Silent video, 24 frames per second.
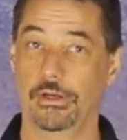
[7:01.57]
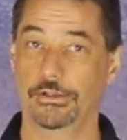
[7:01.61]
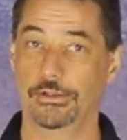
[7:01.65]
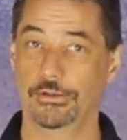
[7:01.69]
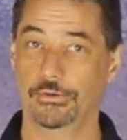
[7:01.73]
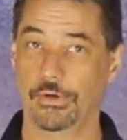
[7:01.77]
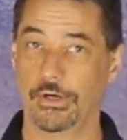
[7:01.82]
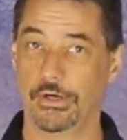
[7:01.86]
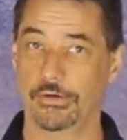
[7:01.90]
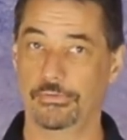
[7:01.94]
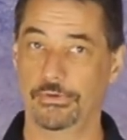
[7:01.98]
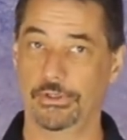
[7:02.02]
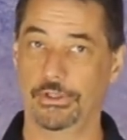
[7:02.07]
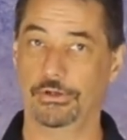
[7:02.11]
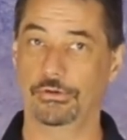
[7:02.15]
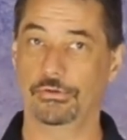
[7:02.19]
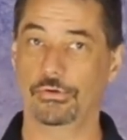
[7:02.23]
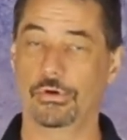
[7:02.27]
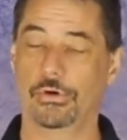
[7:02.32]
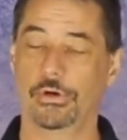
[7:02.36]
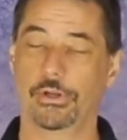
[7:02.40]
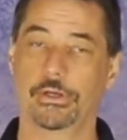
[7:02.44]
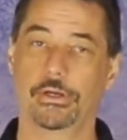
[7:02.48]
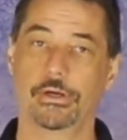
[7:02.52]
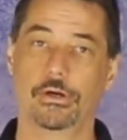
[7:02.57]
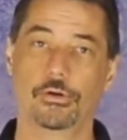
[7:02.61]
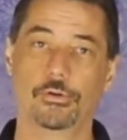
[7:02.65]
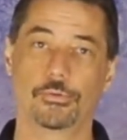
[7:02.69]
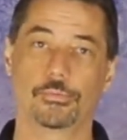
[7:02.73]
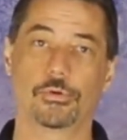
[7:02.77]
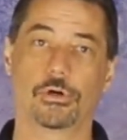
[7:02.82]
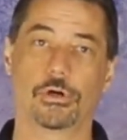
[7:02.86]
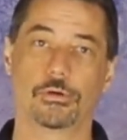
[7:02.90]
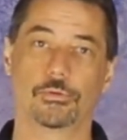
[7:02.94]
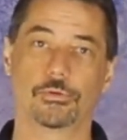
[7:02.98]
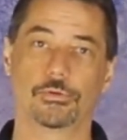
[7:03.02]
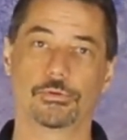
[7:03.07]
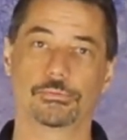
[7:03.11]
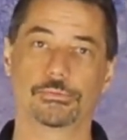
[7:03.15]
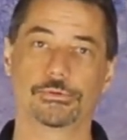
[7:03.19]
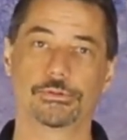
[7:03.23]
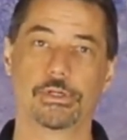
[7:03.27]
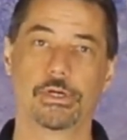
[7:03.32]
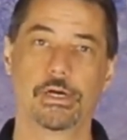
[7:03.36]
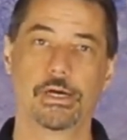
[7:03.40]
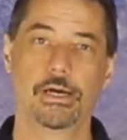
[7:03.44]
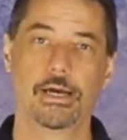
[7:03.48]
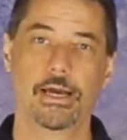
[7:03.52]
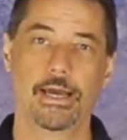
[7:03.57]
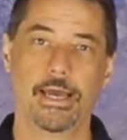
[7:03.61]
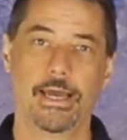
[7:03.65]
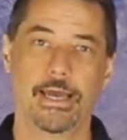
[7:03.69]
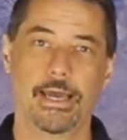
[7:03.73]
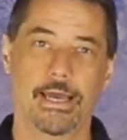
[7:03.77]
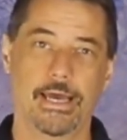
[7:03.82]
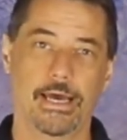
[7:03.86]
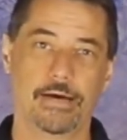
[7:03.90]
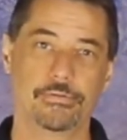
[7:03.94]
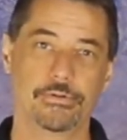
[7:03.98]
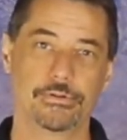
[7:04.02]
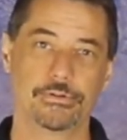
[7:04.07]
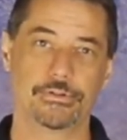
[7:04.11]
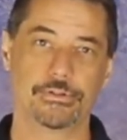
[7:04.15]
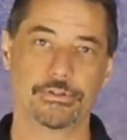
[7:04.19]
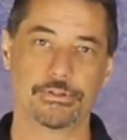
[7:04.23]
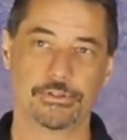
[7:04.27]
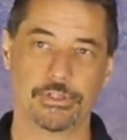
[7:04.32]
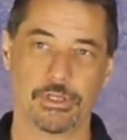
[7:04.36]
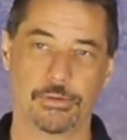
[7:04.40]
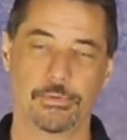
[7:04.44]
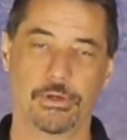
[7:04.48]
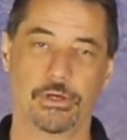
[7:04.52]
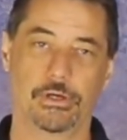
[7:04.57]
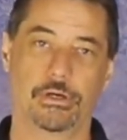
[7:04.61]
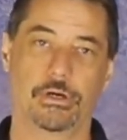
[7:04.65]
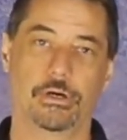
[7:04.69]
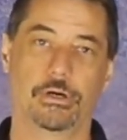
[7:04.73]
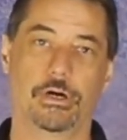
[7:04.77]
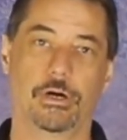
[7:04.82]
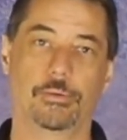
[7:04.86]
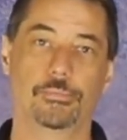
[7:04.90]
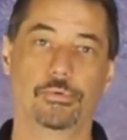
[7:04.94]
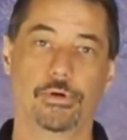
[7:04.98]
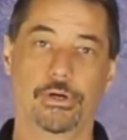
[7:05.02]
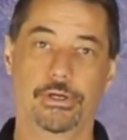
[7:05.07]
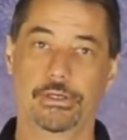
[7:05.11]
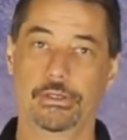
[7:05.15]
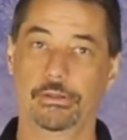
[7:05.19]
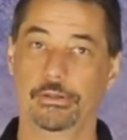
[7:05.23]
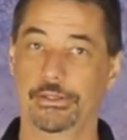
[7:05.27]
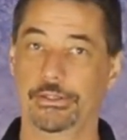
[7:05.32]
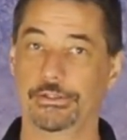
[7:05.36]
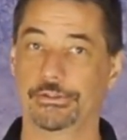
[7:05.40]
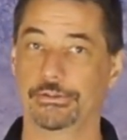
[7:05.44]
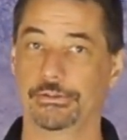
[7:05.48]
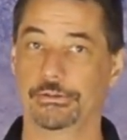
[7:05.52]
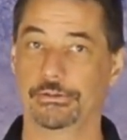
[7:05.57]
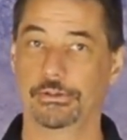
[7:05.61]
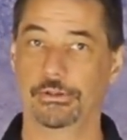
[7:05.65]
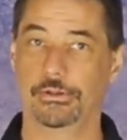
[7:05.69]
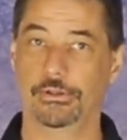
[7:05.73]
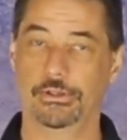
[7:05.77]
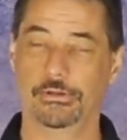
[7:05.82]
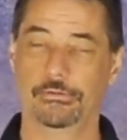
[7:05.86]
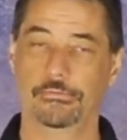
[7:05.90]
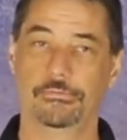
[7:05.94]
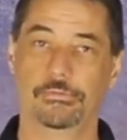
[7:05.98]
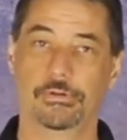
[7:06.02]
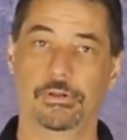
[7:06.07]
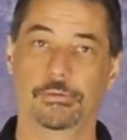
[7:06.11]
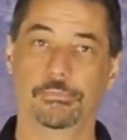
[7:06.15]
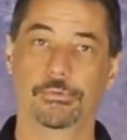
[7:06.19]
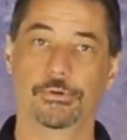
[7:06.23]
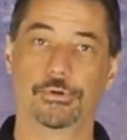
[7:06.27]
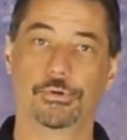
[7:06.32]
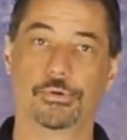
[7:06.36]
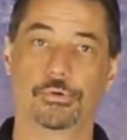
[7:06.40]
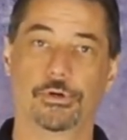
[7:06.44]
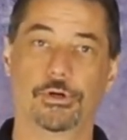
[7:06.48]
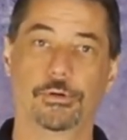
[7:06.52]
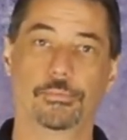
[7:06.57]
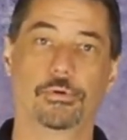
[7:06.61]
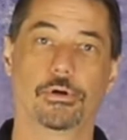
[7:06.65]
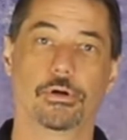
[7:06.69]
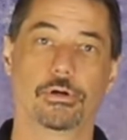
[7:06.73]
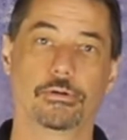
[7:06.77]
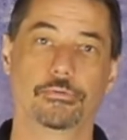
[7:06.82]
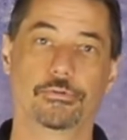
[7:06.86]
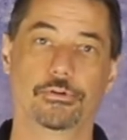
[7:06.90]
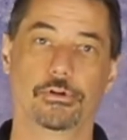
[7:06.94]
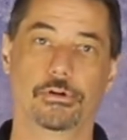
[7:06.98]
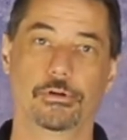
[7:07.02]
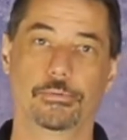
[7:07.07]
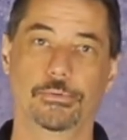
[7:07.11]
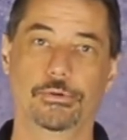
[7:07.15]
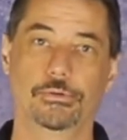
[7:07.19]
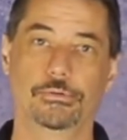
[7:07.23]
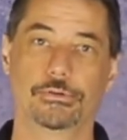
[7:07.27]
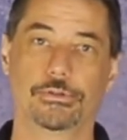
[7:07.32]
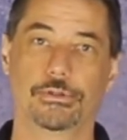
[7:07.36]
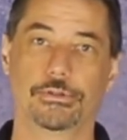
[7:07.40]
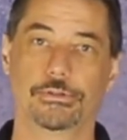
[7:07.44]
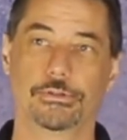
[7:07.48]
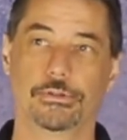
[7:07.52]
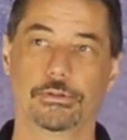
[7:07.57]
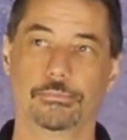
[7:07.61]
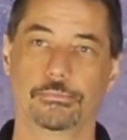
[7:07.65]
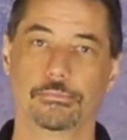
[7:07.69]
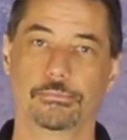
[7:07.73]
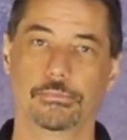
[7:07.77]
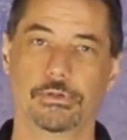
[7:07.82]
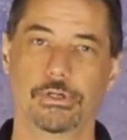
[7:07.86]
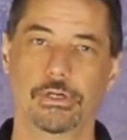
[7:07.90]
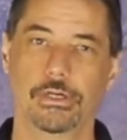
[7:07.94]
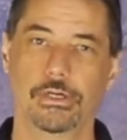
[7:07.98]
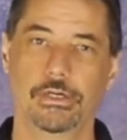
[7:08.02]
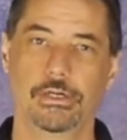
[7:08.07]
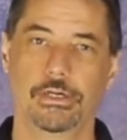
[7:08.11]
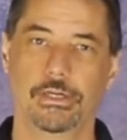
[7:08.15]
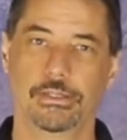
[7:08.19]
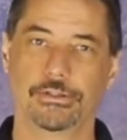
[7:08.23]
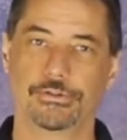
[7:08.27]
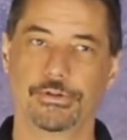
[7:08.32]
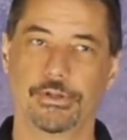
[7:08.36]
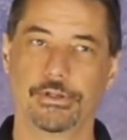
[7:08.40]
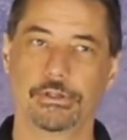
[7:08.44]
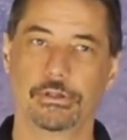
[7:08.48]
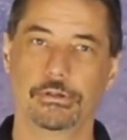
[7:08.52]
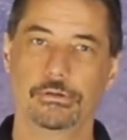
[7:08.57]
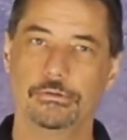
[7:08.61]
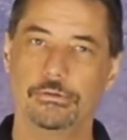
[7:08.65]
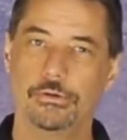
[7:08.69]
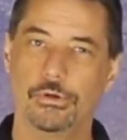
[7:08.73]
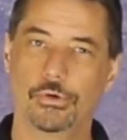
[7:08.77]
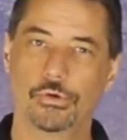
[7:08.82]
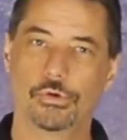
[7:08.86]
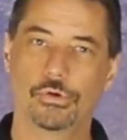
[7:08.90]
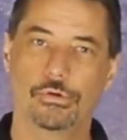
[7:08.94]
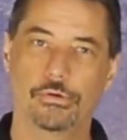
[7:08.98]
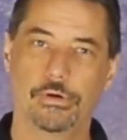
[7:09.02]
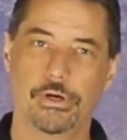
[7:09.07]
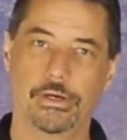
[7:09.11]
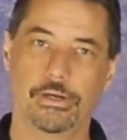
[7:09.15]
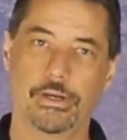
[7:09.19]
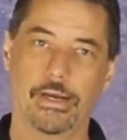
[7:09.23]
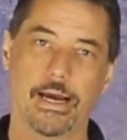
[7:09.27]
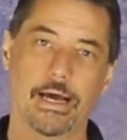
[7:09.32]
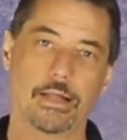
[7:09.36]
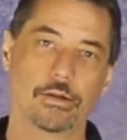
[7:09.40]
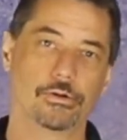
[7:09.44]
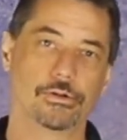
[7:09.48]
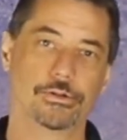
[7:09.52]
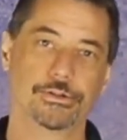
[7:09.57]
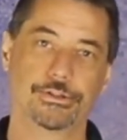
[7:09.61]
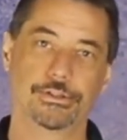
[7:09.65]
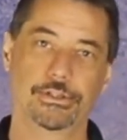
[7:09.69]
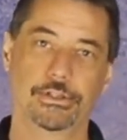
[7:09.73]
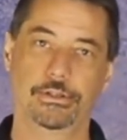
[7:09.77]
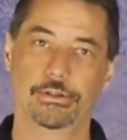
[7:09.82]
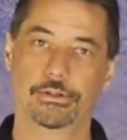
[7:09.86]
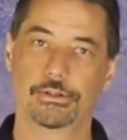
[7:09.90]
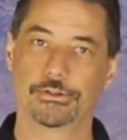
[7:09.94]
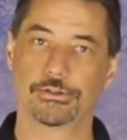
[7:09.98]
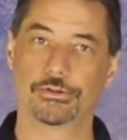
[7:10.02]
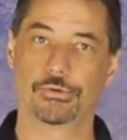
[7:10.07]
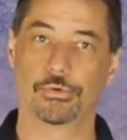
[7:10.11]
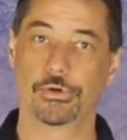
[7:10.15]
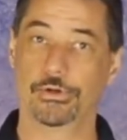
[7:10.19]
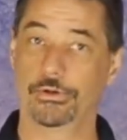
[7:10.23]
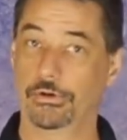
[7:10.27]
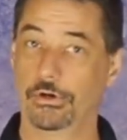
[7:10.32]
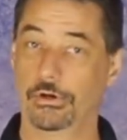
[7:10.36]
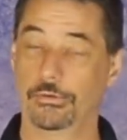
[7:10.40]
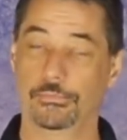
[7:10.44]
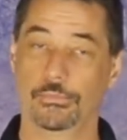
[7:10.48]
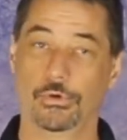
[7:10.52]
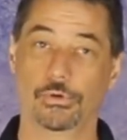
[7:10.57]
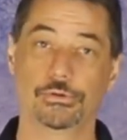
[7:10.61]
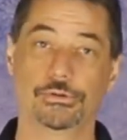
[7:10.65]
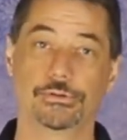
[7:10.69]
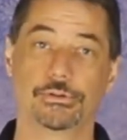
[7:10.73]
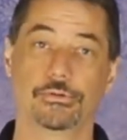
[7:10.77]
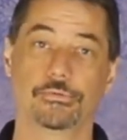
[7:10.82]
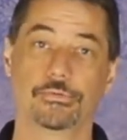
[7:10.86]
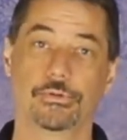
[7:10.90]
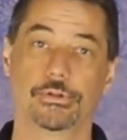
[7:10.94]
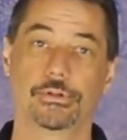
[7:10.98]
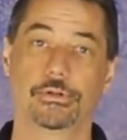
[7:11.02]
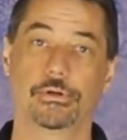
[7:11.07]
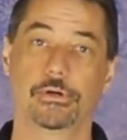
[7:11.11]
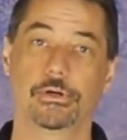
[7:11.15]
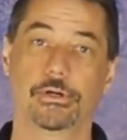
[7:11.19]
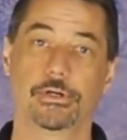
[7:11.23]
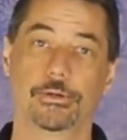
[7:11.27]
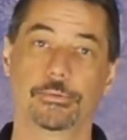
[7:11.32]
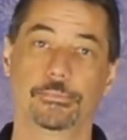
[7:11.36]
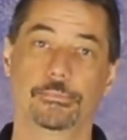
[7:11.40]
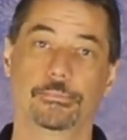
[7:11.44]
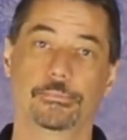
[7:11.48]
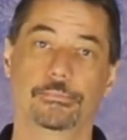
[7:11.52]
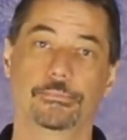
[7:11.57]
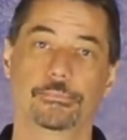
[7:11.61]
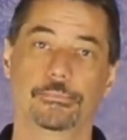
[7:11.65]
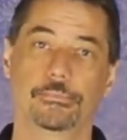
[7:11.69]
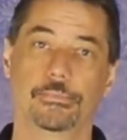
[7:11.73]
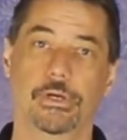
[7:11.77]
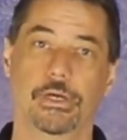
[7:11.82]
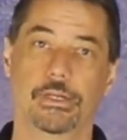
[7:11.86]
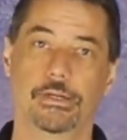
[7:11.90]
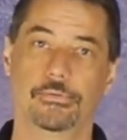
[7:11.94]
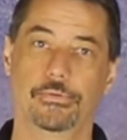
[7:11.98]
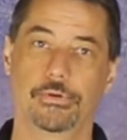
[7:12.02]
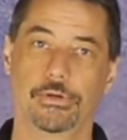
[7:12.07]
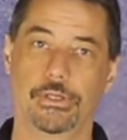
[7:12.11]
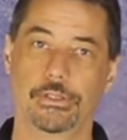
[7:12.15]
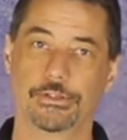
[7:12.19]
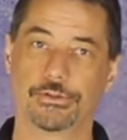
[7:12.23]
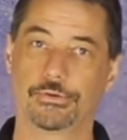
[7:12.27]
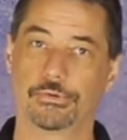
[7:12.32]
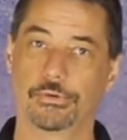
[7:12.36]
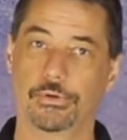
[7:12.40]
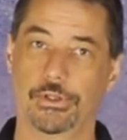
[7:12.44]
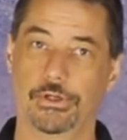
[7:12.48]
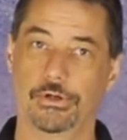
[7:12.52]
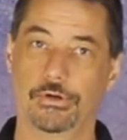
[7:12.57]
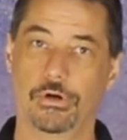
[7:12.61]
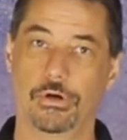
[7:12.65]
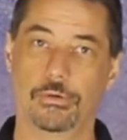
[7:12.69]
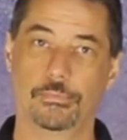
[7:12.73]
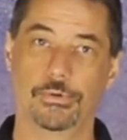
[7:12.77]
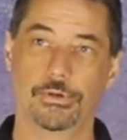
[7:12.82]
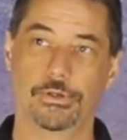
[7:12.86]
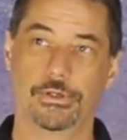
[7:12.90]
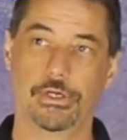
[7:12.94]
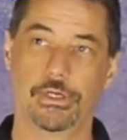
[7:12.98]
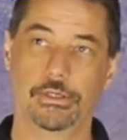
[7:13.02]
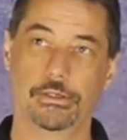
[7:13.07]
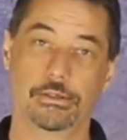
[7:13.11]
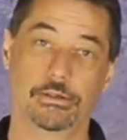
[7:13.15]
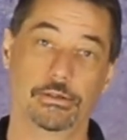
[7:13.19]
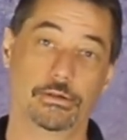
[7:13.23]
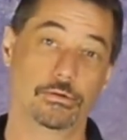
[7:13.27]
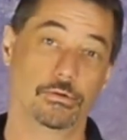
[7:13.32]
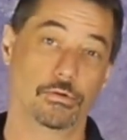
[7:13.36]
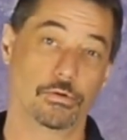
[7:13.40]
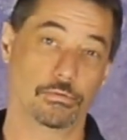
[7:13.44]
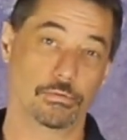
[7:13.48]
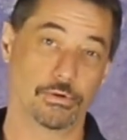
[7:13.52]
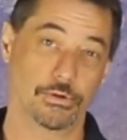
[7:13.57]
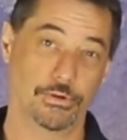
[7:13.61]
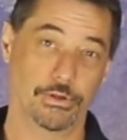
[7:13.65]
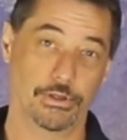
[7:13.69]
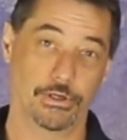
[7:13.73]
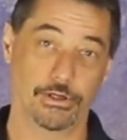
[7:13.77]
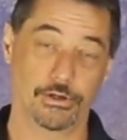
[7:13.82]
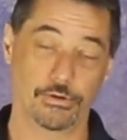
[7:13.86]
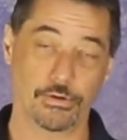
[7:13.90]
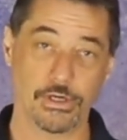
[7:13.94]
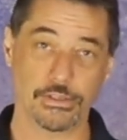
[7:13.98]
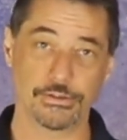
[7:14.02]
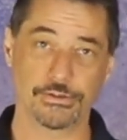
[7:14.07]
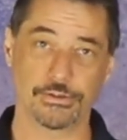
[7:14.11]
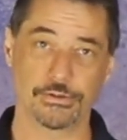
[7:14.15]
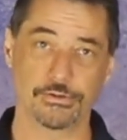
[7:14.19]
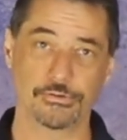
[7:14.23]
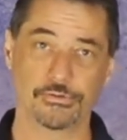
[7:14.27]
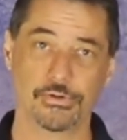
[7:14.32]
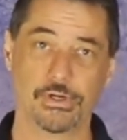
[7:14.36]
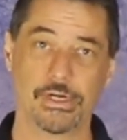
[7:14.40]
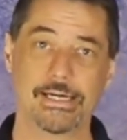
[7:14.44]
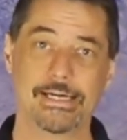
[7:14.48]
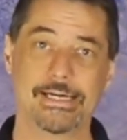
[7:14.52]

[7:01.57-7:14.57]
you have any chronic health problems, have a systemic upregulation to the inflammatory part of your immune system. It's like a low-grade allergy that's going on most of the time. And if it gets really complicated or really aggressive,